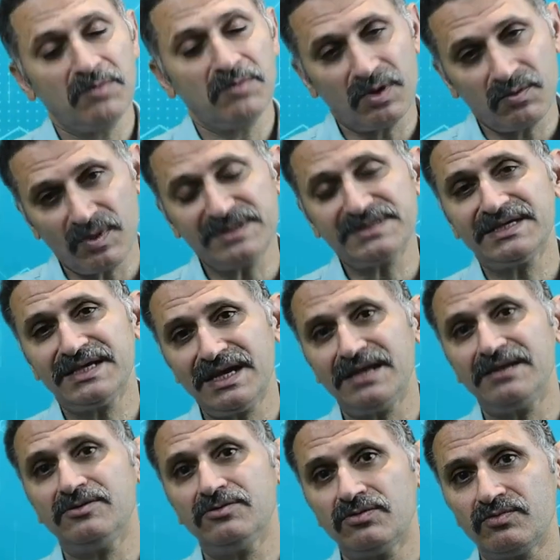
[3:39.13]
but once
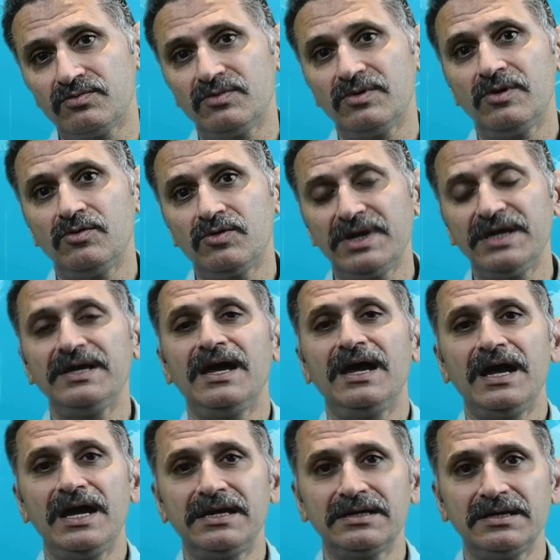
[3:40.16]
again you looking
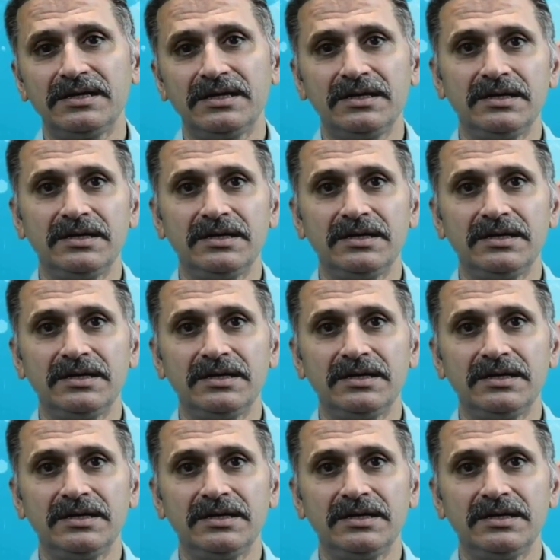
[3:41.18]
at